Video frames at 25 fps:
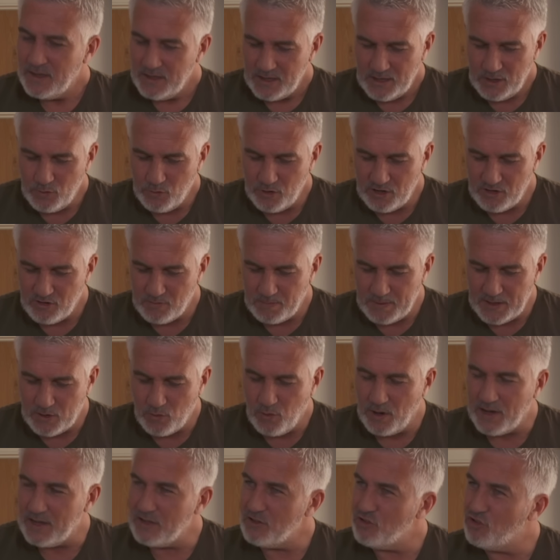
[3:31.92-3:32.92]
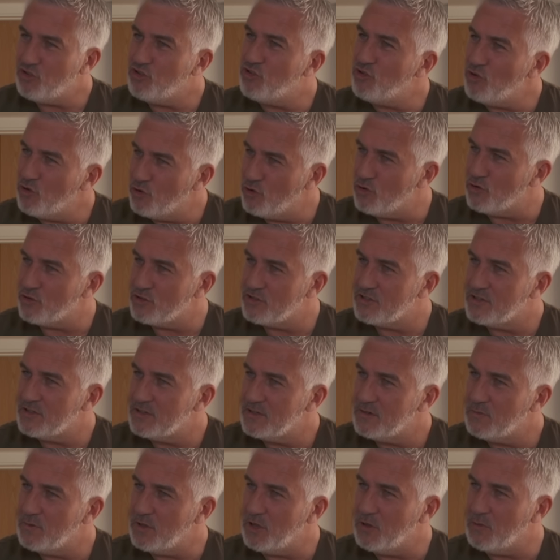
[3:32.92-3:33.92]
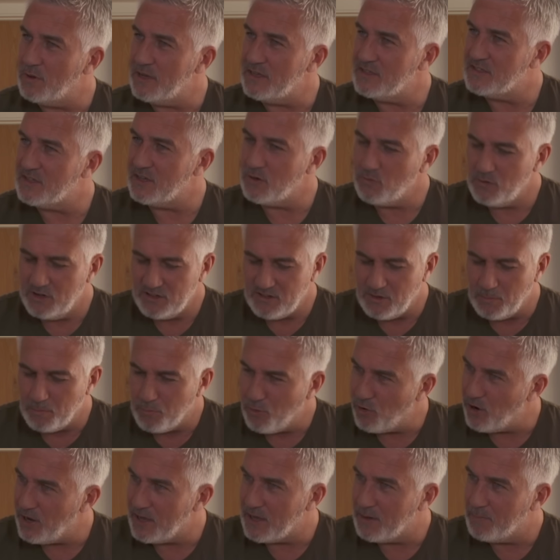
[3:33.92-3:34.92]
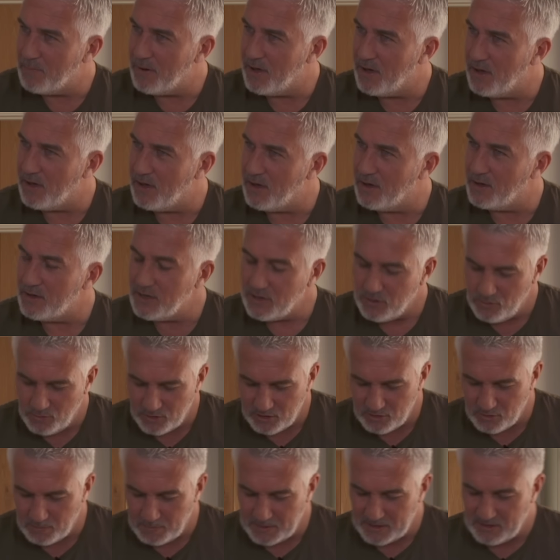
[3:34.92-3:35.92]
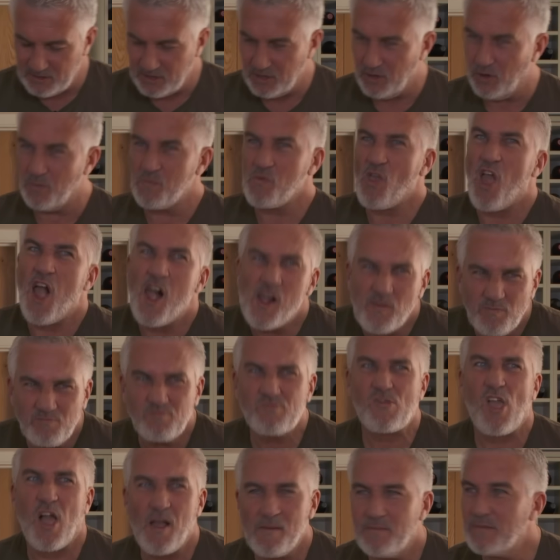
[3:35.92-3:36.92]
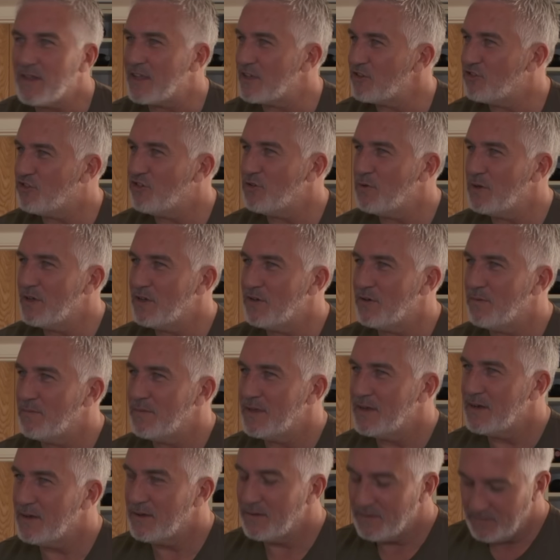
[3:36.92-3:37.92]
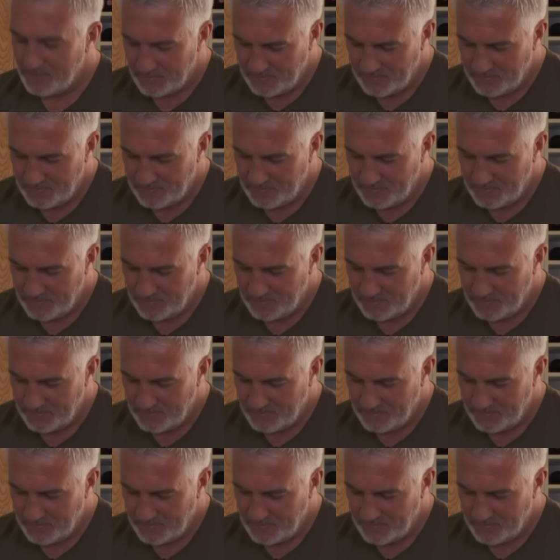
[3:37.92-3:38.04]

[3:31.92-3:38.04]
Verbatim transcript: You want it to be quite short when you eat it. You want it to break apart. You don't want it to be too, like chewing gum, you know.